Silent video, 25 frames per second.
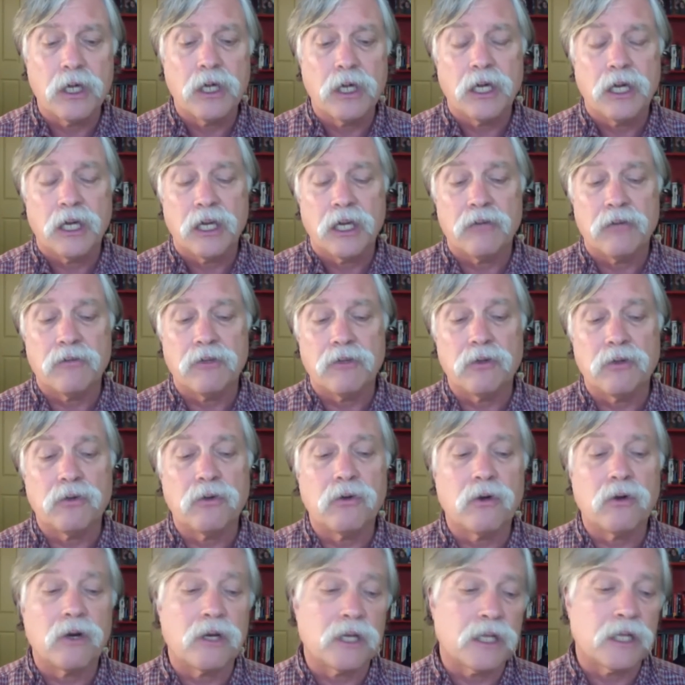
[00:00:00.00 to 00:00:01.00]
if
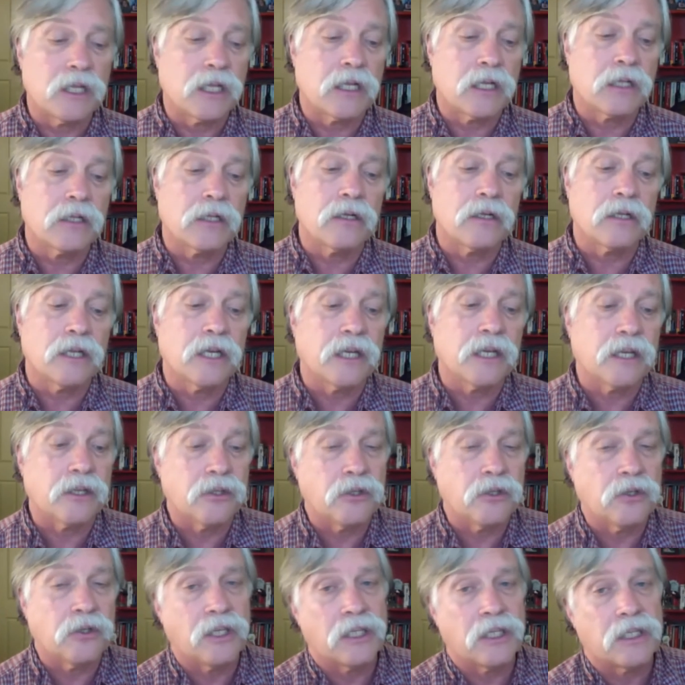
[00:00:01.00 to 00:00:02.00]
you are in Clear Lake
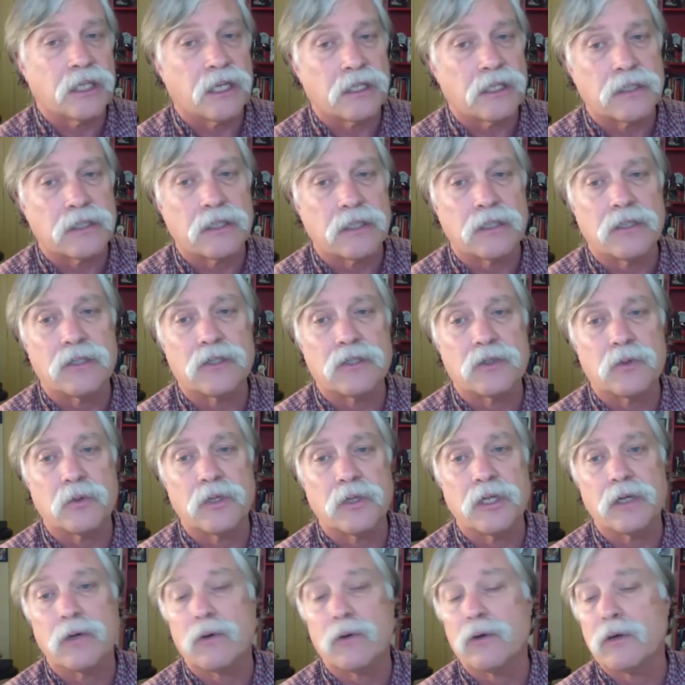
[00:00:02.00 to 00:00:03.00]
and you need testing this
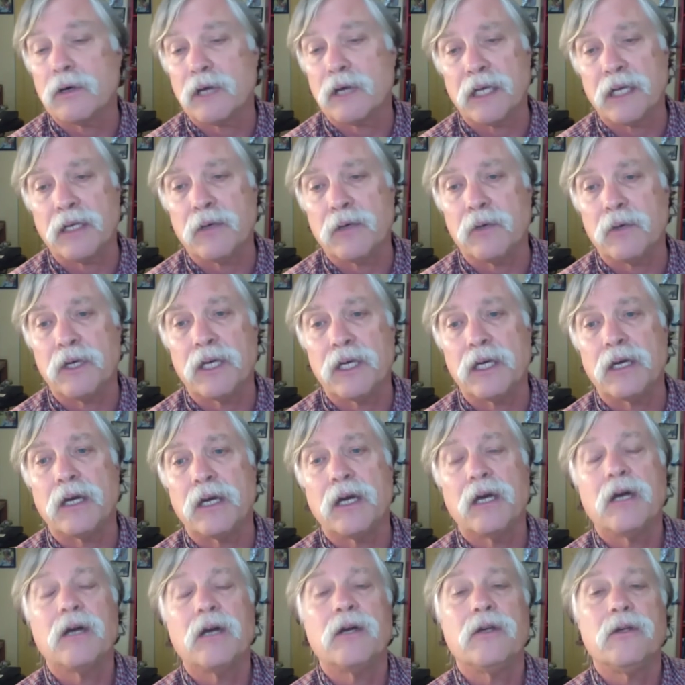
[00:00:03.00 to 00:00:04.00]
week or any week,
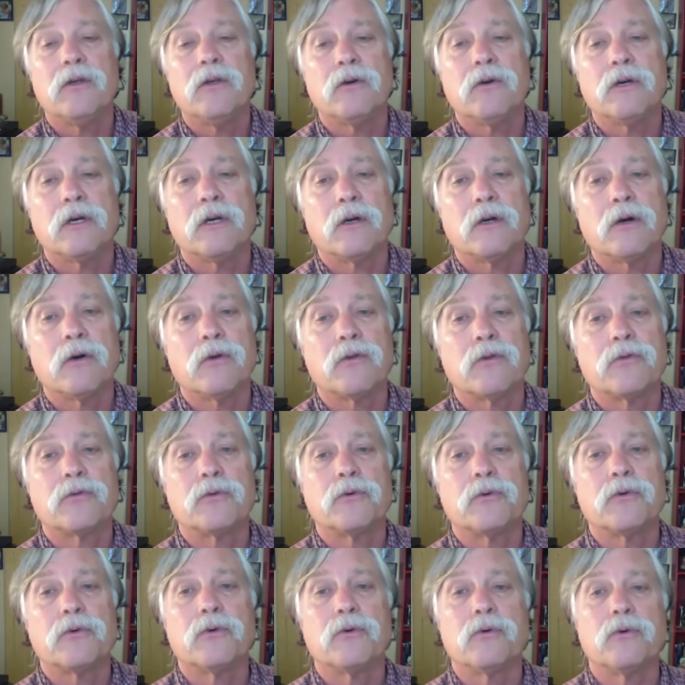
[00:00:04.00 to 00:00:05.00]
you can go
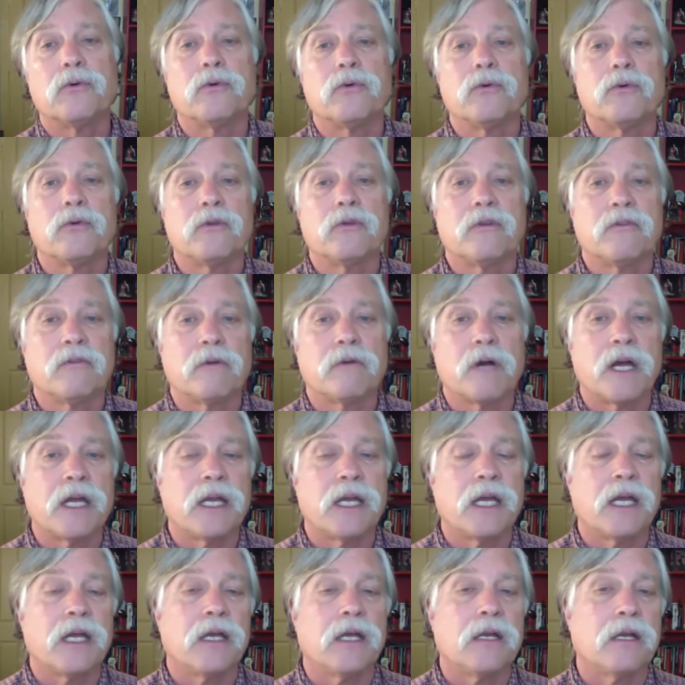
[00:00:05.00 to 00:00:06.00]
through the Rite
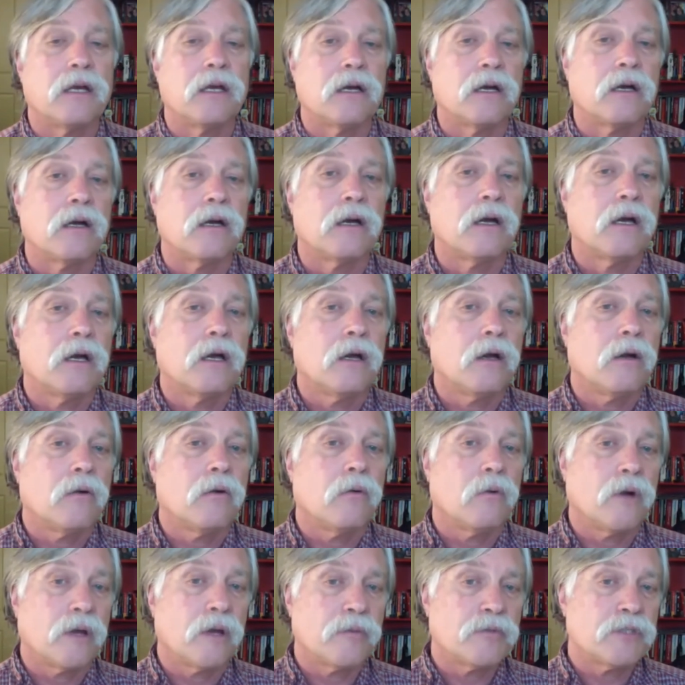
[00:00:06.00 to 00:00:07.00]
Aid
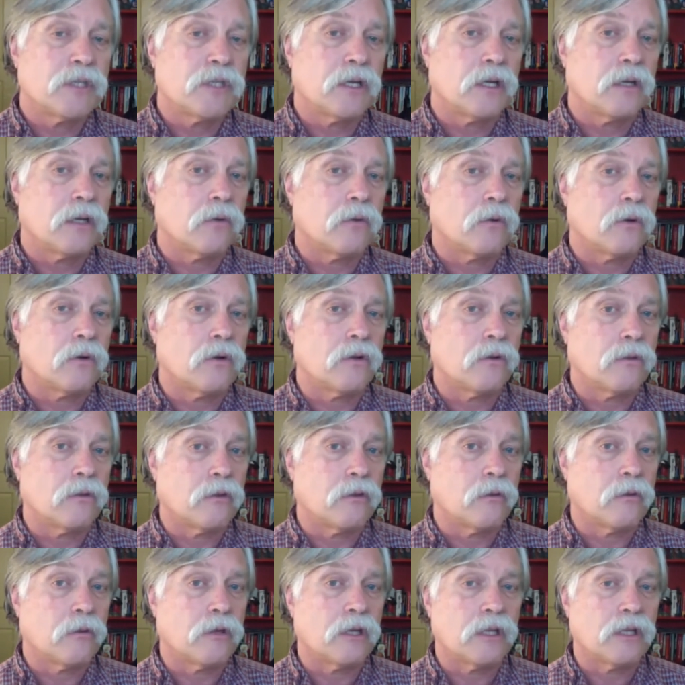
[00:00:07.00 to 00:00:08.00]
website, or
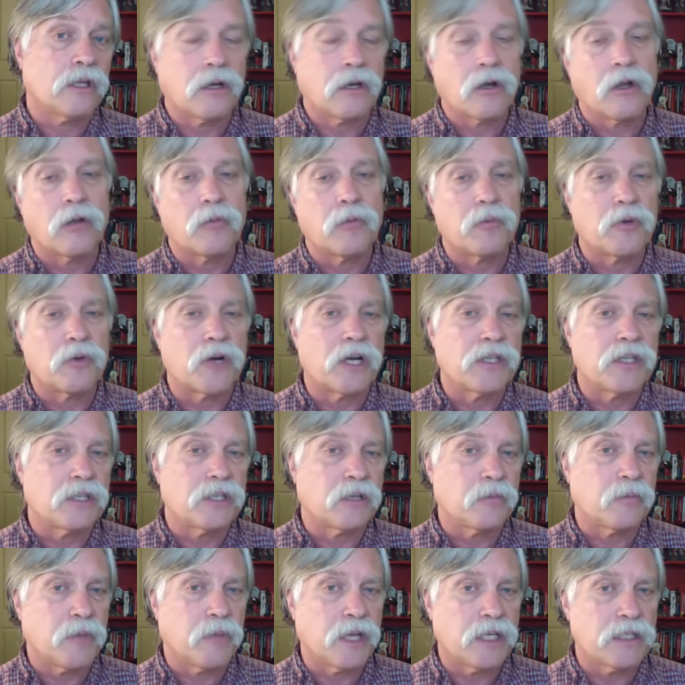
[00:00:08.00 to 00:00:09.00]
they call it
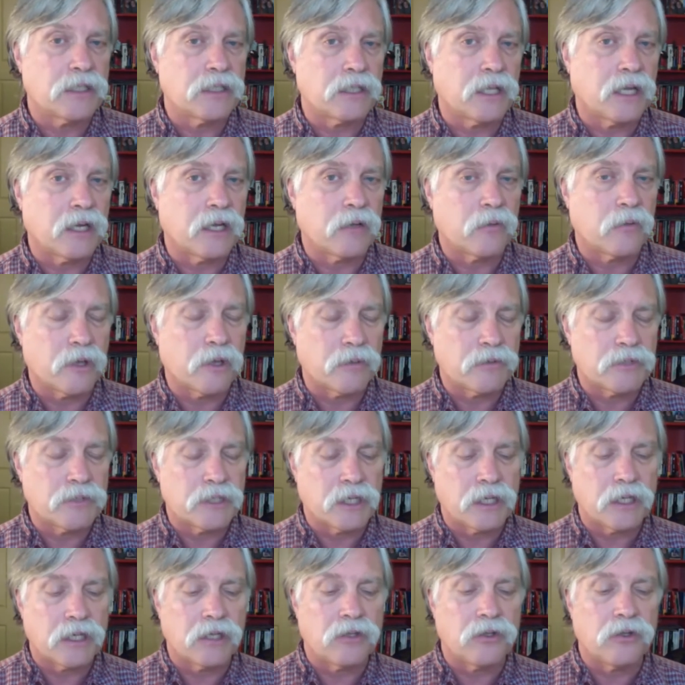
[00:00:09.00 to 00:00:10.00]
Project Baseline
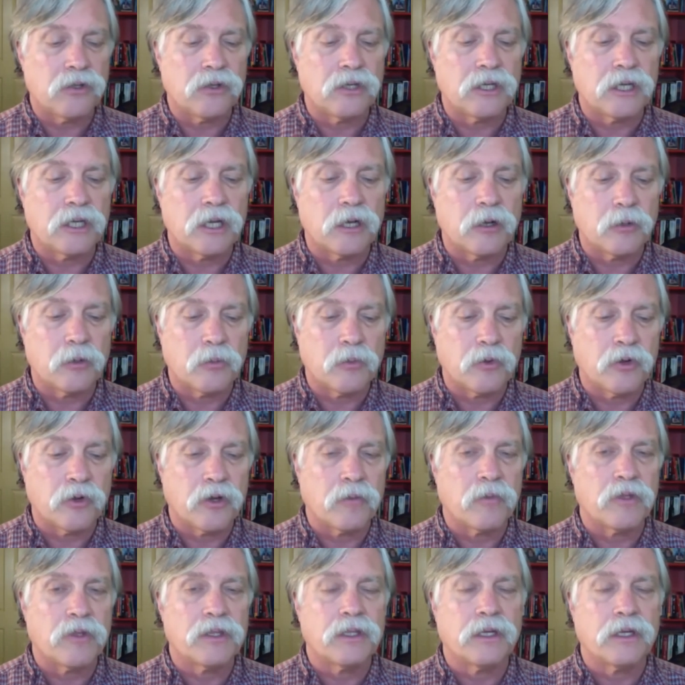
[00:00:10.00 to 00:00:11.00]
website, and you can get an
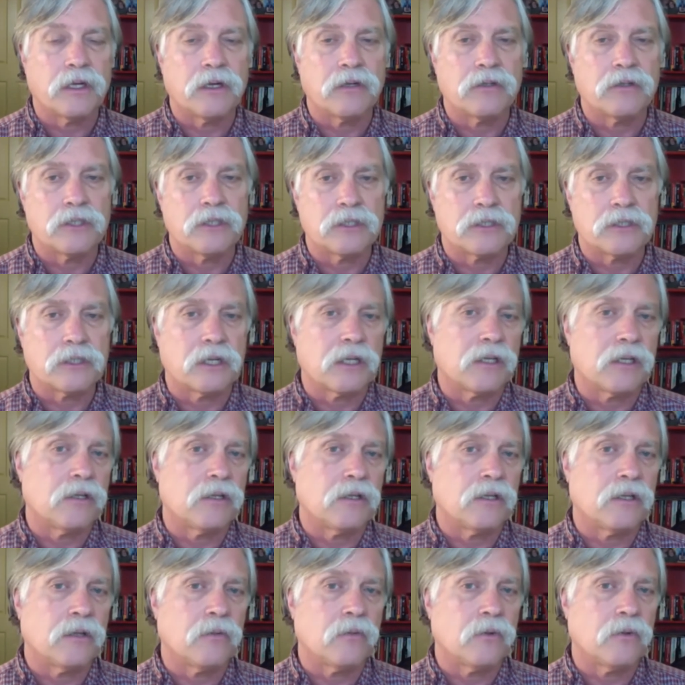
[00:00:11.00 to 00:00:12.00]
appointment there just like you
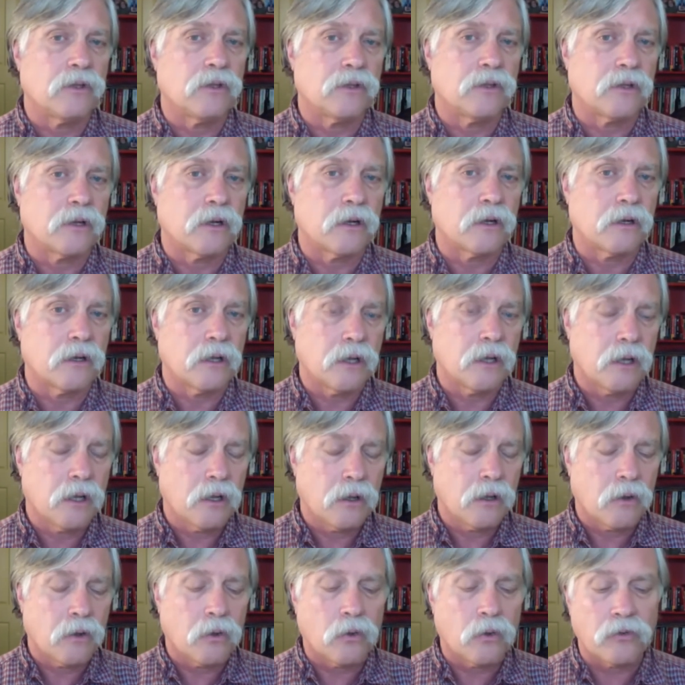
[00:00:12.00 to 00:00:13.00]
did with our
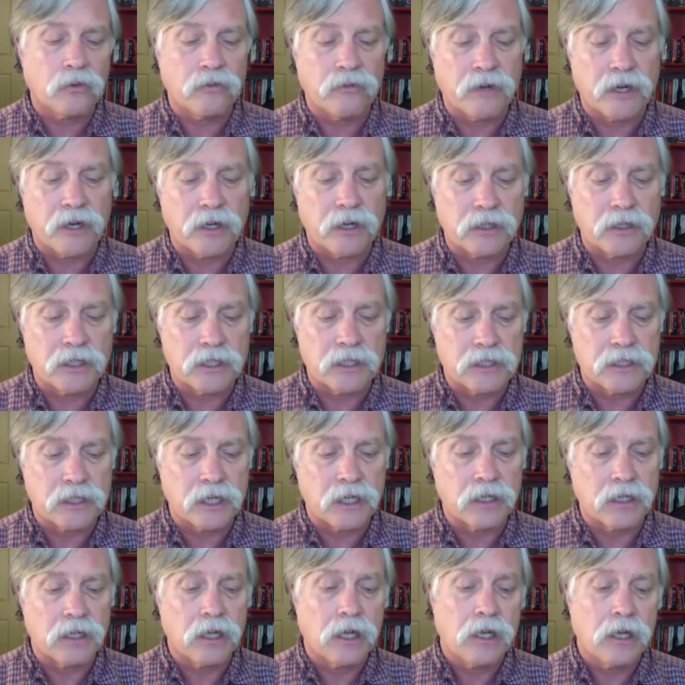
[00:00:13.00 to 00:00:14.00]
old Verily
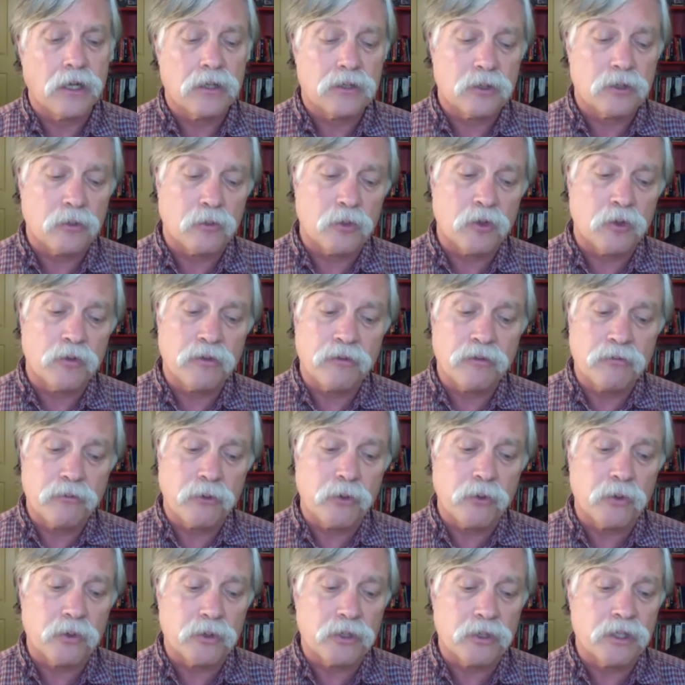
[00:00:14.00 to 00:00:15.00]
site. So moving
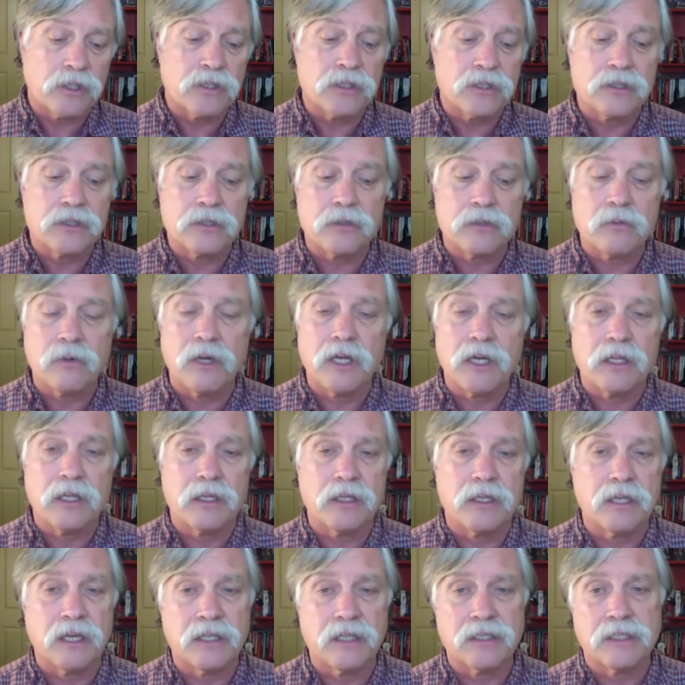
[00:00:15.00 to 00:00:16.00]
forward, this is the way the
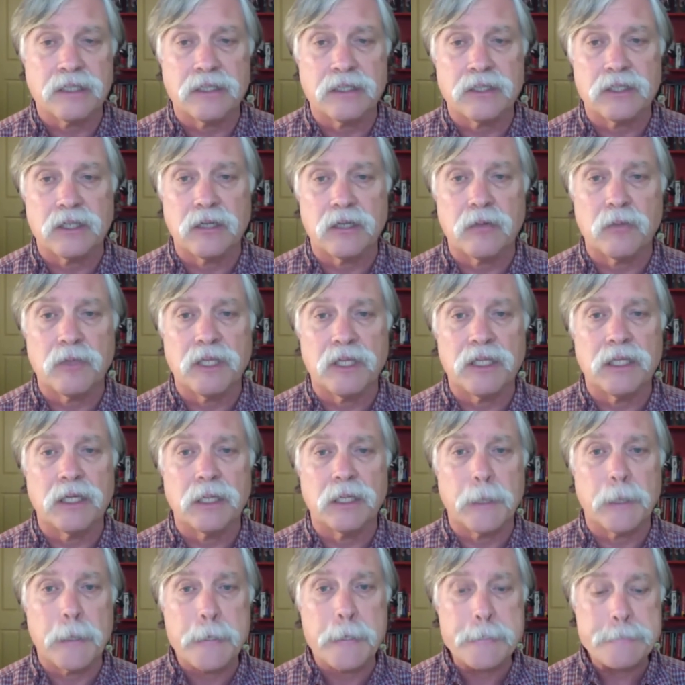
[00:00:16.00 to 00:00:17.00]
testing is going to be
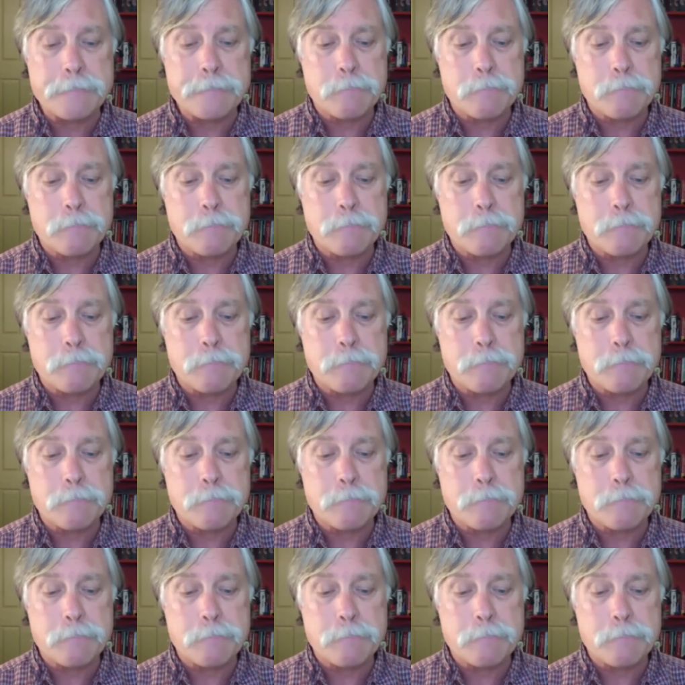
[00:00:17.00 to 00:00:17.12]
done.